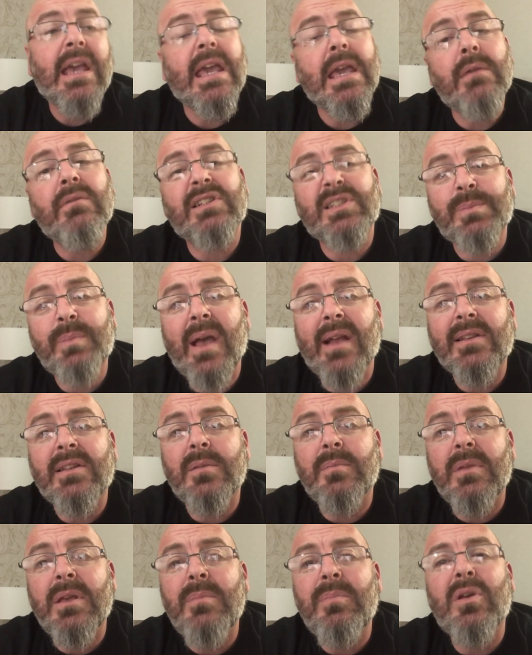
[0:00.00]

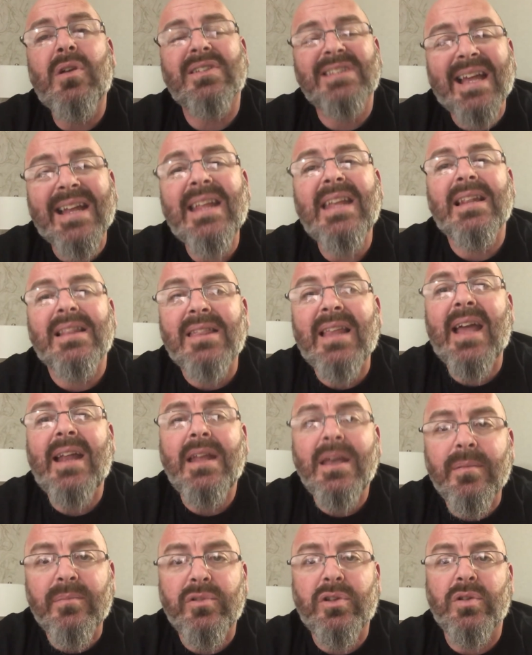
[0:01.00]
because I didn't let
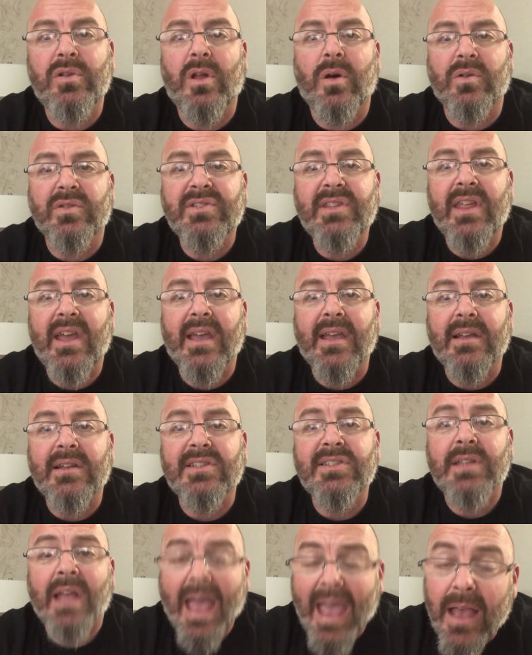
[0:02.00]
him do those
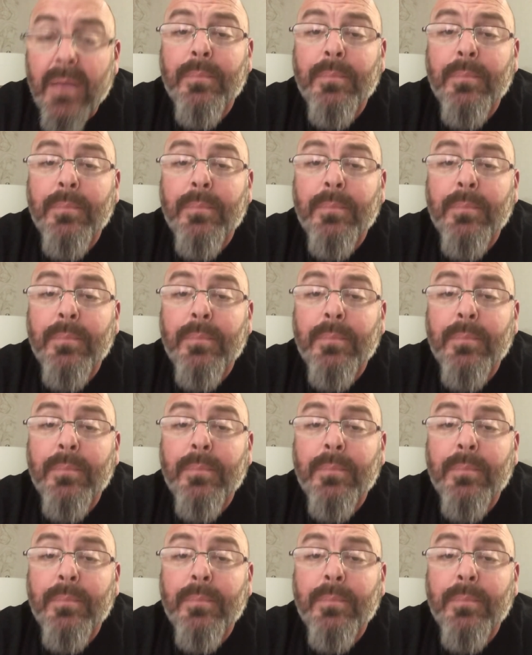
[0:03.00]
things.